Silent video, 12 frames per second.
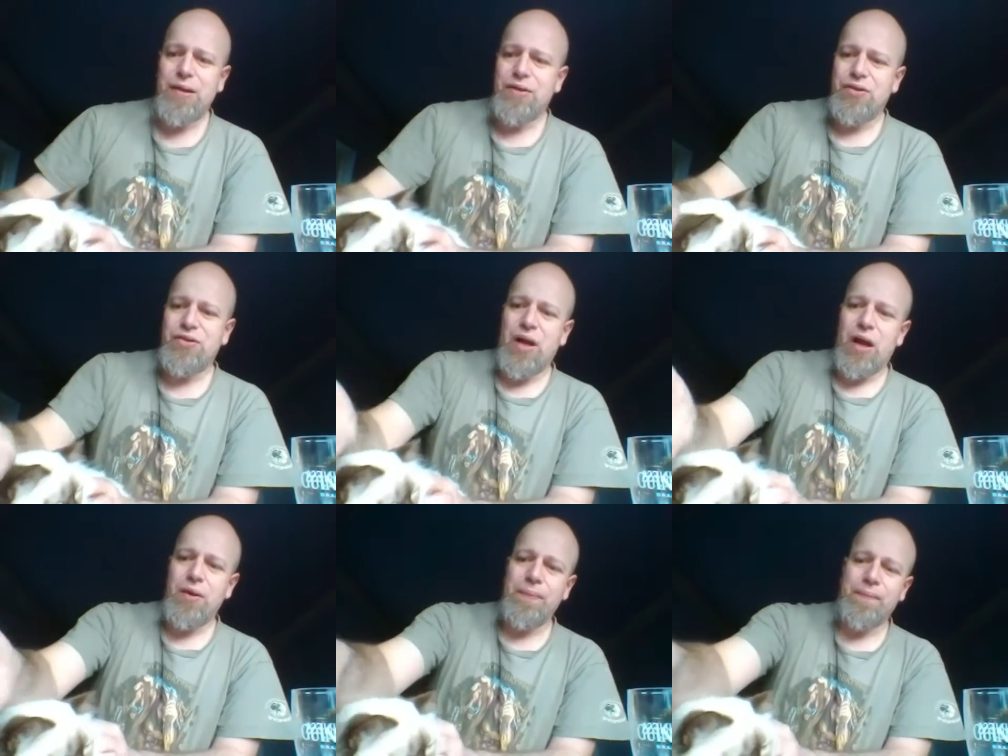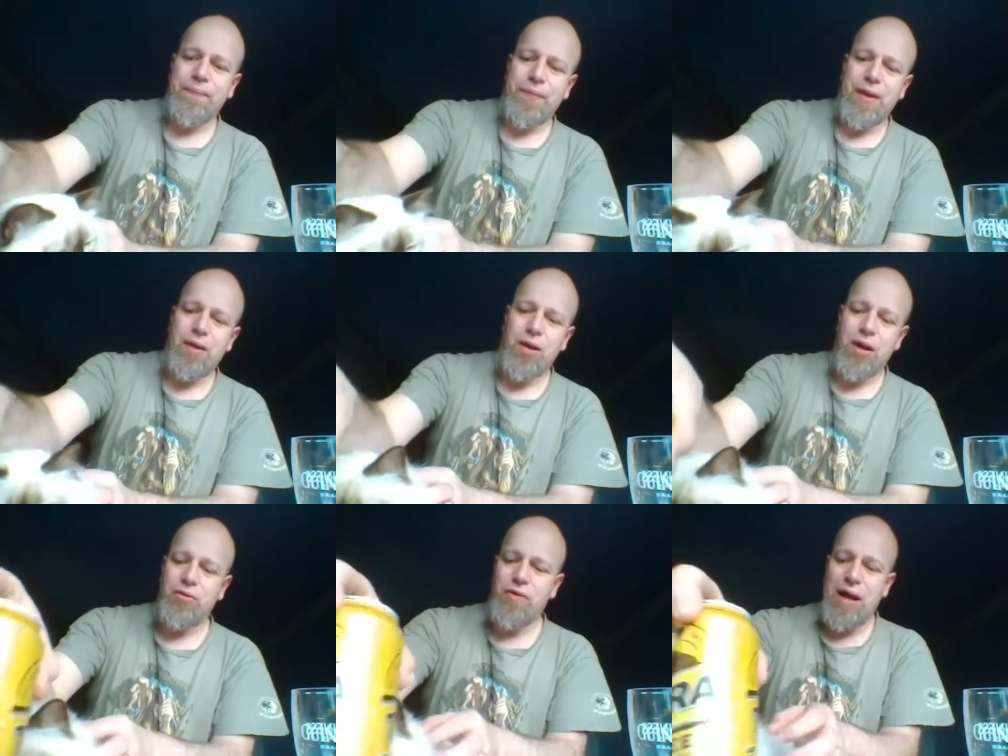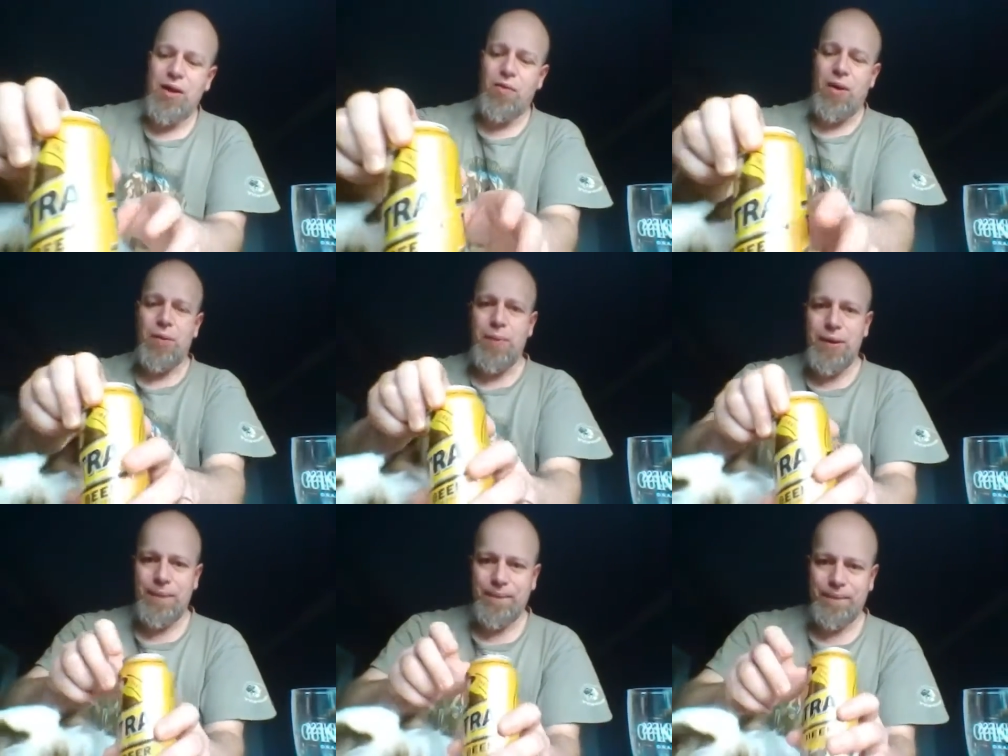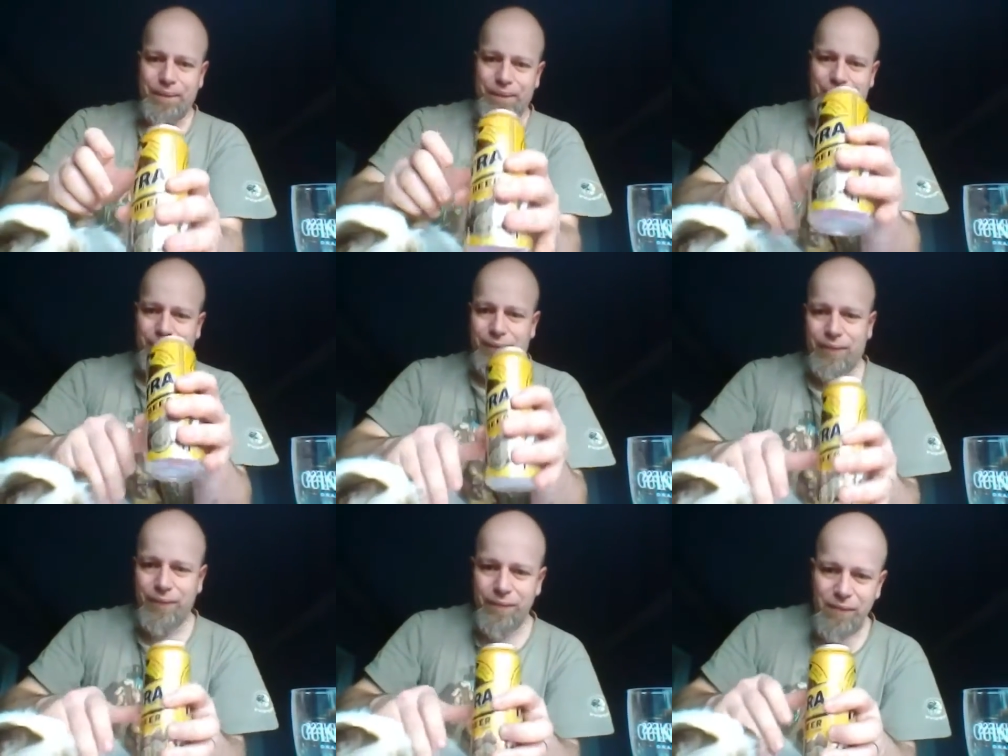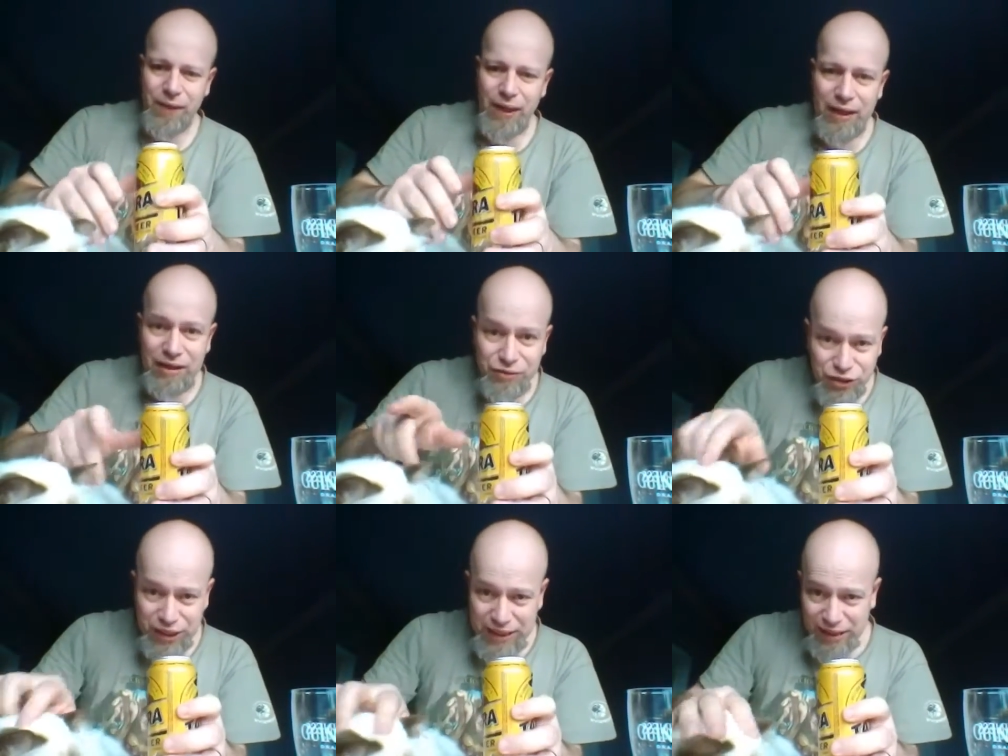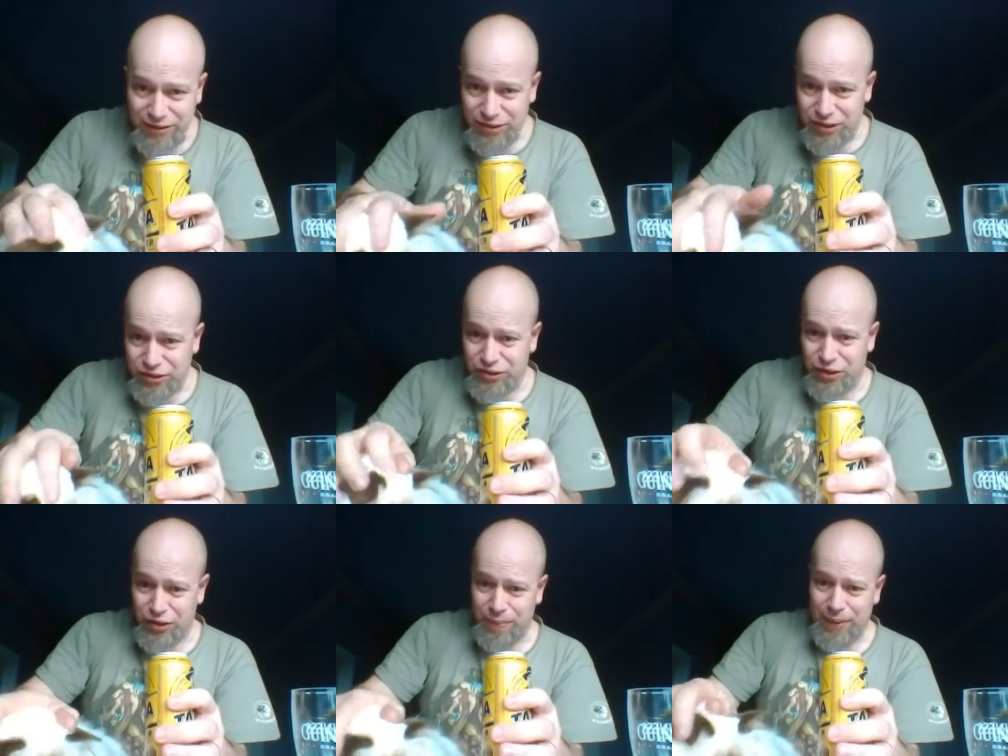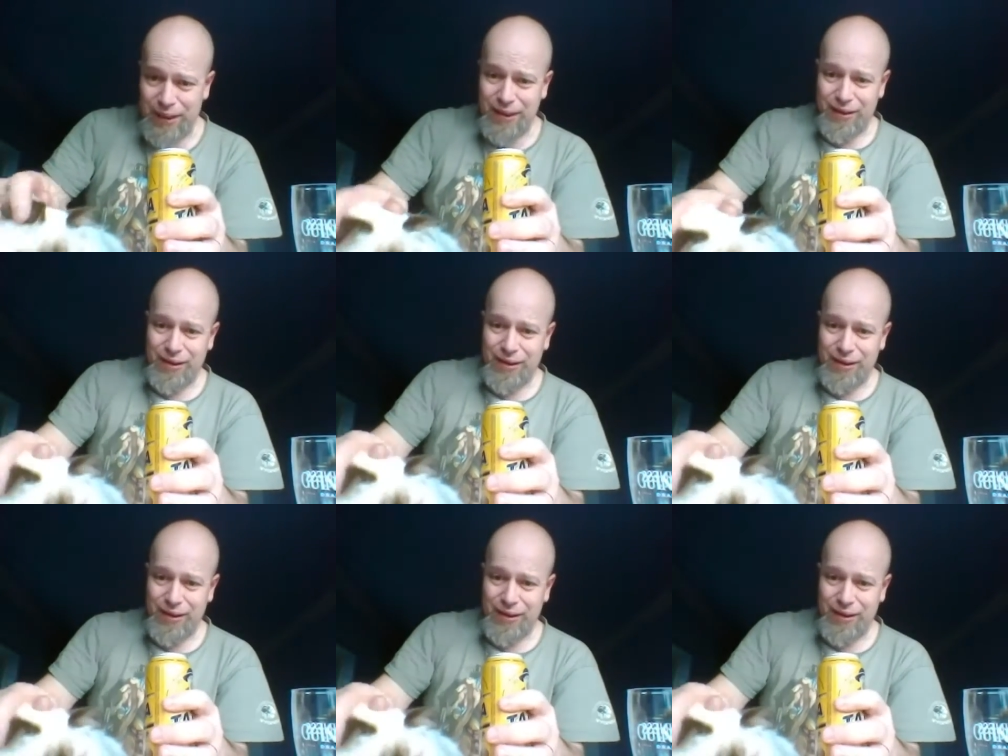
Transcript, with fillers: So I'm going to crack her open if she doesn't disturb me